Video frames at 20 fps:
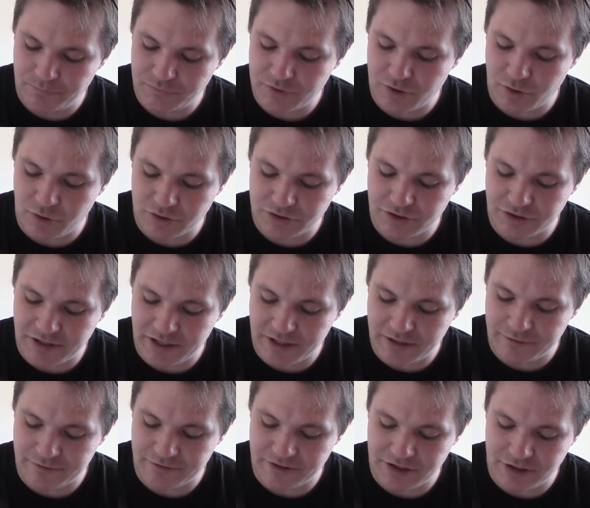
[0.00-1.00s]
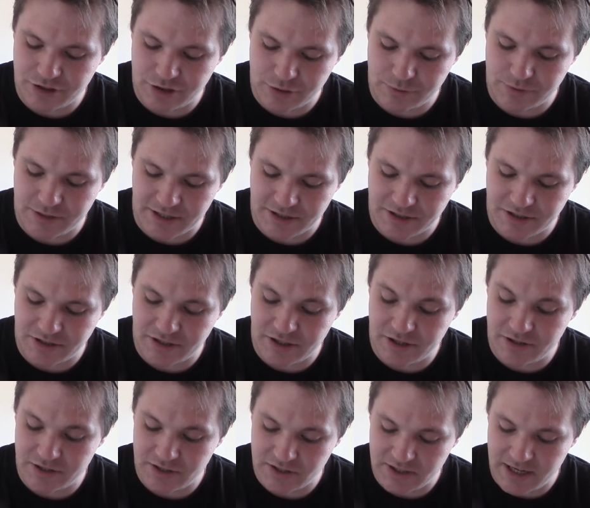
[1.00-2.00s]
to also take a free shoot action
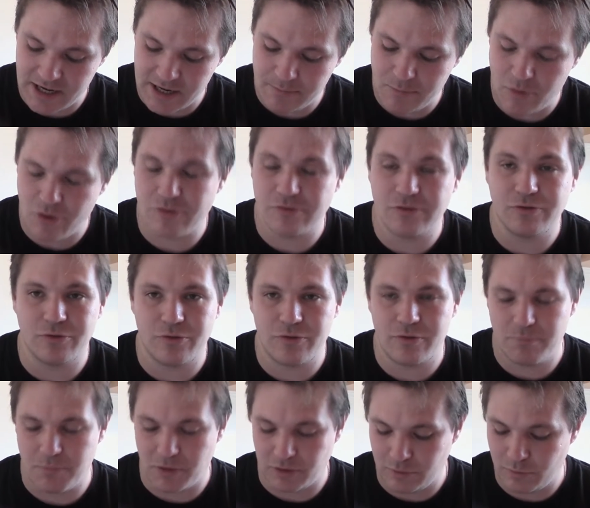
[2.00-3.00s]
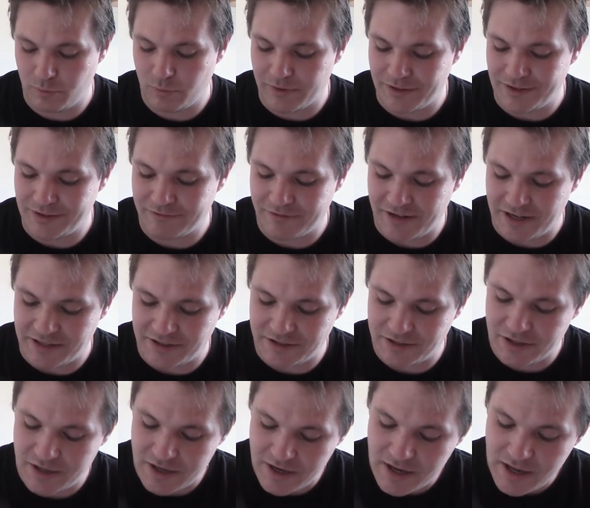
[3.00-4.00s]
at the same or another model within range.